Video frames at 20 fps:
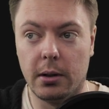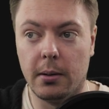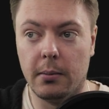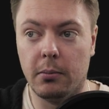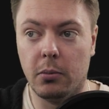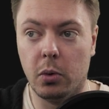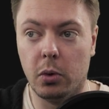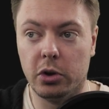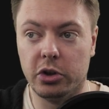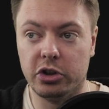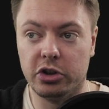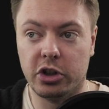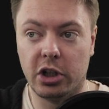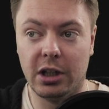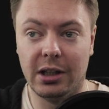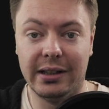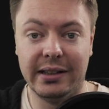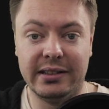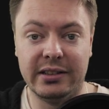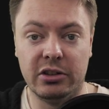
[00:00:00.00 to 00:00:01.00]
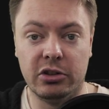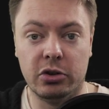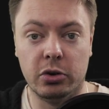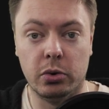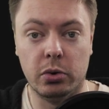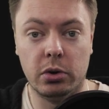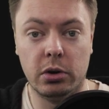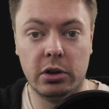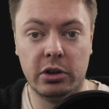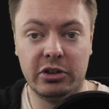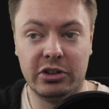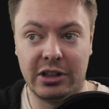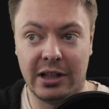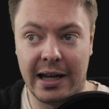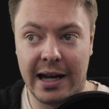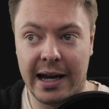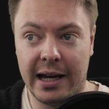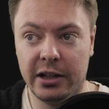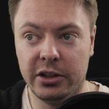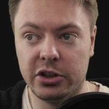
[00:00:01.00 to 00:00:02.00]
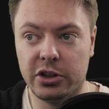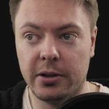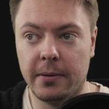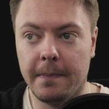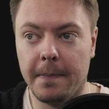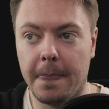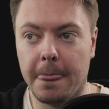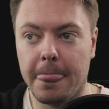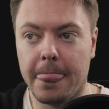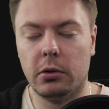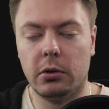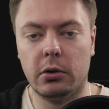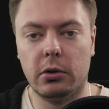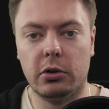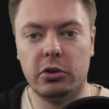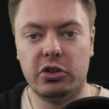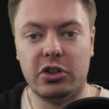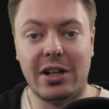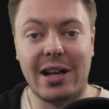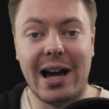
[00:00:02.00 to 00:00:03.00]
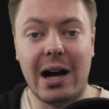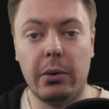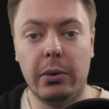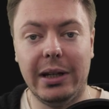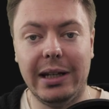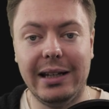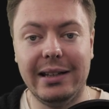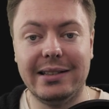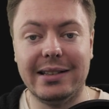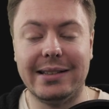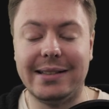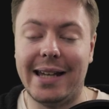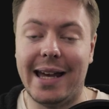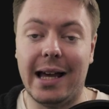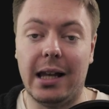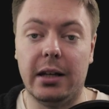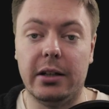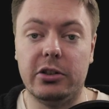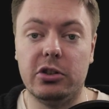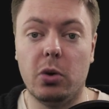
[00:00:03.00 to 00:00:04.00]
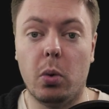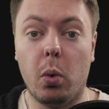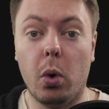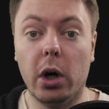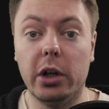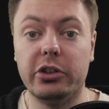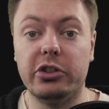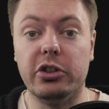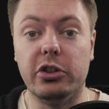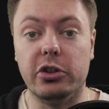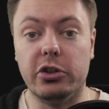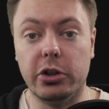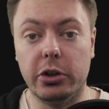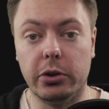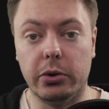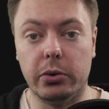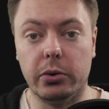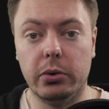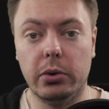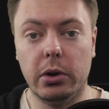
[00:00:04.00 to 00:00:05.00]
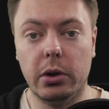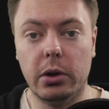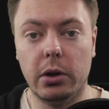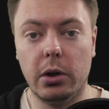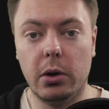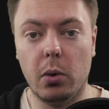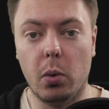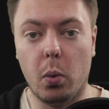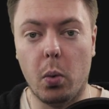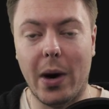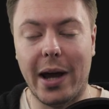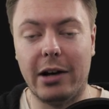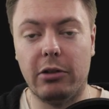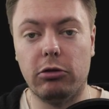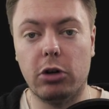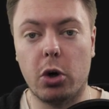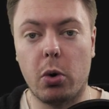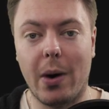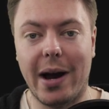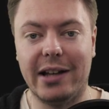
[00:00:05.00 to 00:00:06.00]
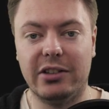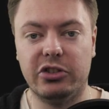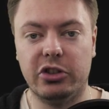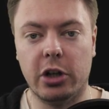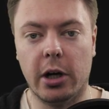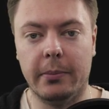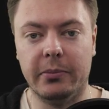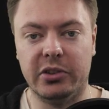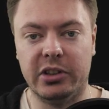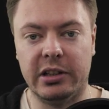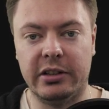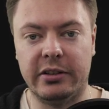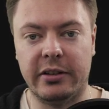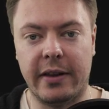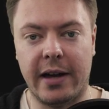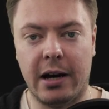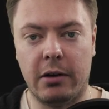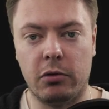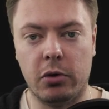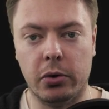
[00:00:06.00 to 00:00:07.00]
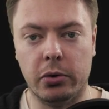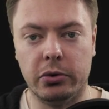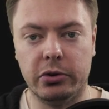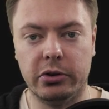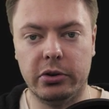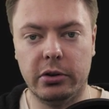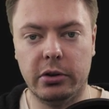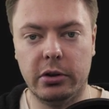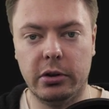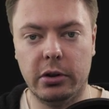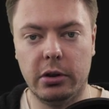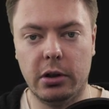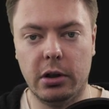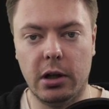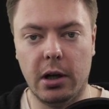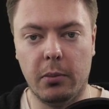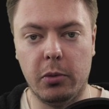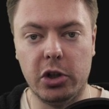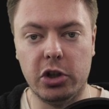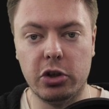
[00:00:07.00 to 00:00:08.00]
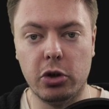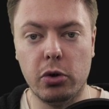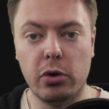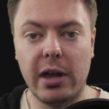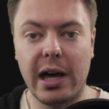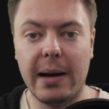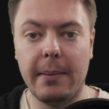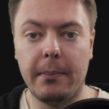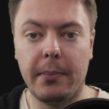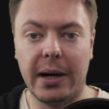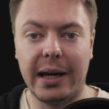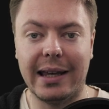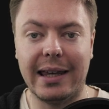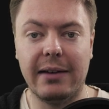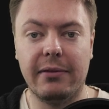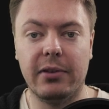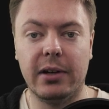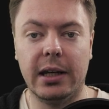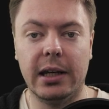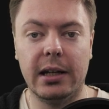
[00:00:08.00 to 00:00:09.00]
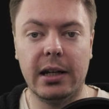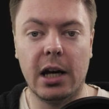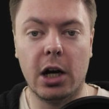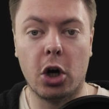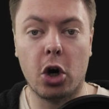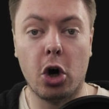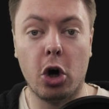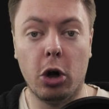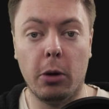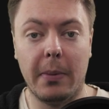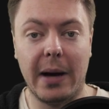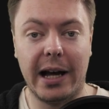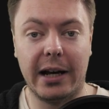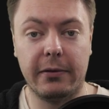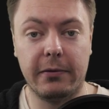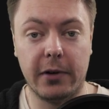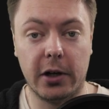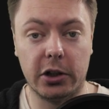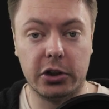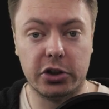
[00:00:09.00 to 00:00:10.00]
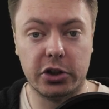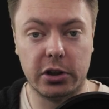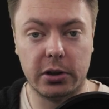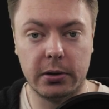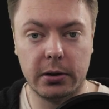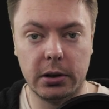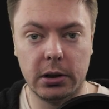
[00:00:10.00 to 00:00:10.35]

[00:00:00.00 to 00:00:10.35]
We're just going to listen to slash. So now we need to tell it what to do when a request comes into that route. And we do that by giving it a callback function.